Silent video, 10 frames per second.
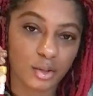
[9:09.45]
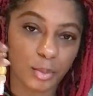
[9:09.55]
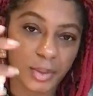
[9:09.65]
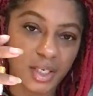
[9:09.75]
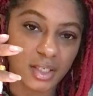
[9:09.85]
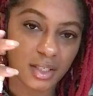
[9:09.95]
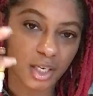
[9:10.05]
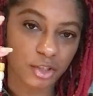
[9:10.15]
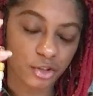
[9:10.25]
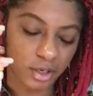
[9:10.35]
to peace
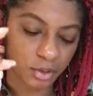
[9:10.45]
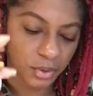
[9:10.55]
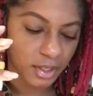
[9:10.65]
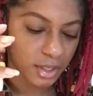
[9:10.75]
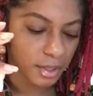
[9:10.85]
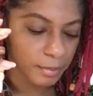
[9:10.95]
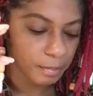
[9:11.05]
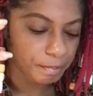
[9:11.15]
and tranquility,